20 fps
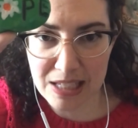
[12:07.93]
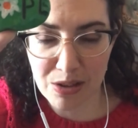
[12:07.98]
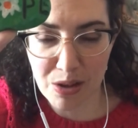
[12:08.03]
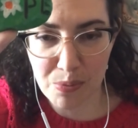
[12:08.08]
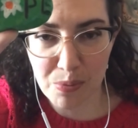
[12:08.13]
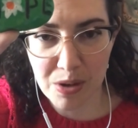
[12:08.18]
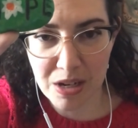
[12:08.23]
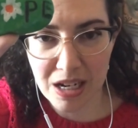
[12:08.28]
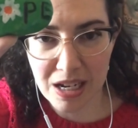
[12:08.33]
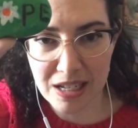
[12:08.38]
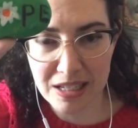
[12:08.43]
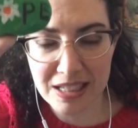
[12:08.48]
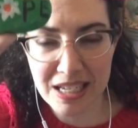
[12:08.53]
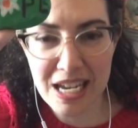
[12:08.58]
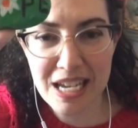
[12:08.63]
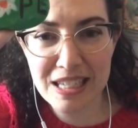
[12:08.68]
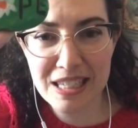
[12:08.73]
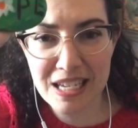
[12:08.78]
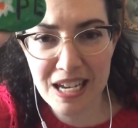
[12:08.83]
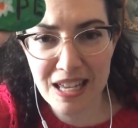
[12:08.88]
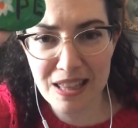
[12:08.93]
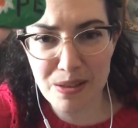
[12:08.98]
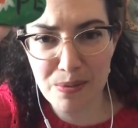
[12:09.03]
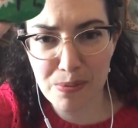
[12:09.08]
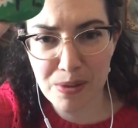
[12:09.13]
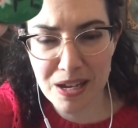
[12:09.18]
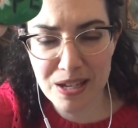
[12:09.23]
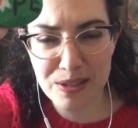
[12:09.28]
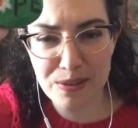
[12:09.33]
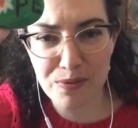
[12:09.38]
So I put a daisy in the
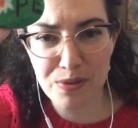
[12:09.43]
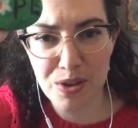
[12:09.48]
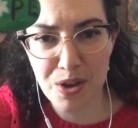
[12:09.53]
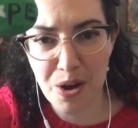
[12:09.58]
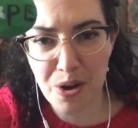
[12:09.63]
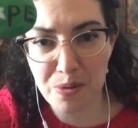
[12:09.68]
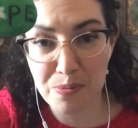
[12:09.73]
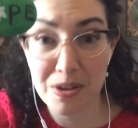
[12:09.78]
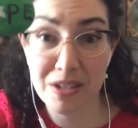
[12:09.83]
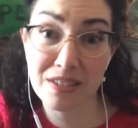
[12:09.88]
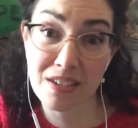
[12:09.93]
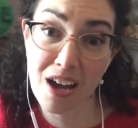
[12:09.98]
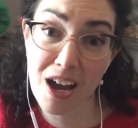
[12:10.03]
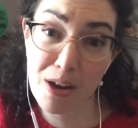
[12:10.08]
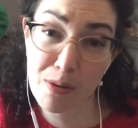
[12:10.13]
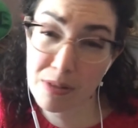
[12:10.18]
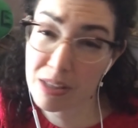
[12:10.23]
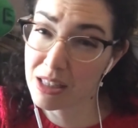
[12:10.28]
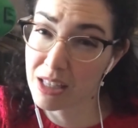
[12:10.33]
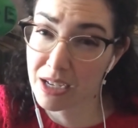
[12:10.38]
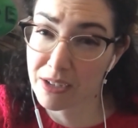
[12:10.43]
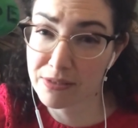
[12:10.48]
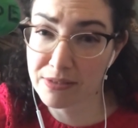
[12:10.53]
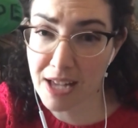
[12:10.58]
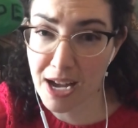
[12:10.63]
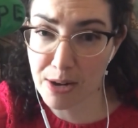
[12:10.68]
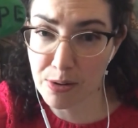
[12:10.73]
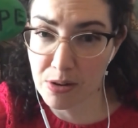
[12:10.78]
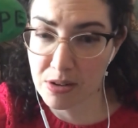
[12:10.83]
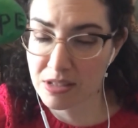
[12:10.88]
place of the O because I really like
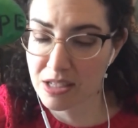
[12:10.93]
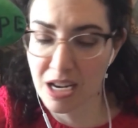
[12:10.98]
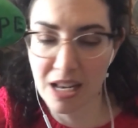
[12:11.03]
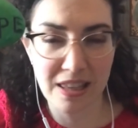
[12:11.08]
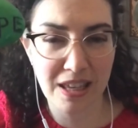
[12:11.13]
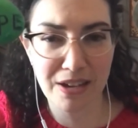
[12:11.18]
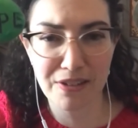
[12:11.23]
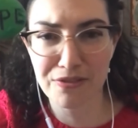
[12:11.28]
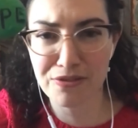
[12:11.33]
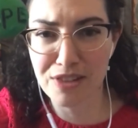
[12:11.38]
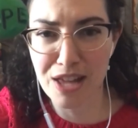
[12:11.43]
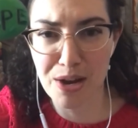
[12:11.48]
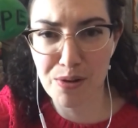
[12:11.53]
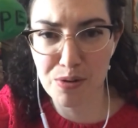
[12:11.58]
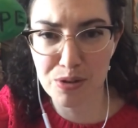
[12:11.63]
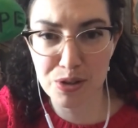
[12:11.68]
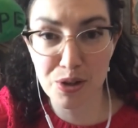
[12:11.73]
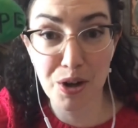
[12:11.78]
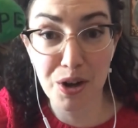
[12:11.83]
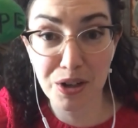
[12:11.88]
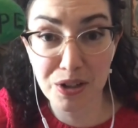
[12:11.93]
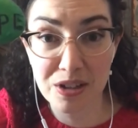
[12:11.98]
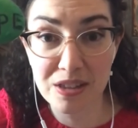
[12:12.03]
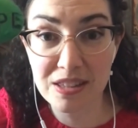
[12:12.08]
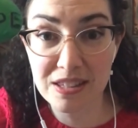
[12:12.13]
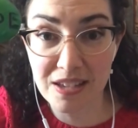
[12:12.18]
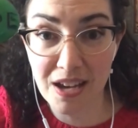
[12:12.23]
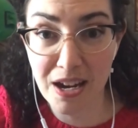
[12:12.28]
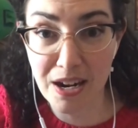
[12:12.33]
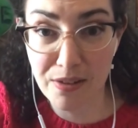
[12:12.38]
flowers and I think flowers are a good
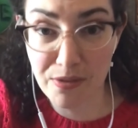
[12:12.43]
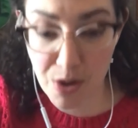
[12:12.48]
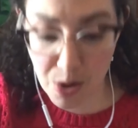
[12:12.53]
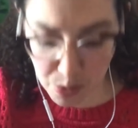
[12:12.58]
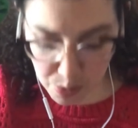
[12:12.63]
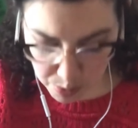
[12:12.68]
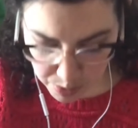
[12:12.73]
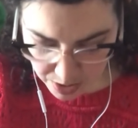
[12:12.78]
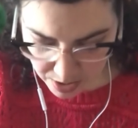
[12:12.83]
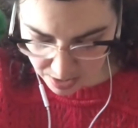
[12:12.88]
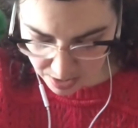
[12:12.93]
sign of hope.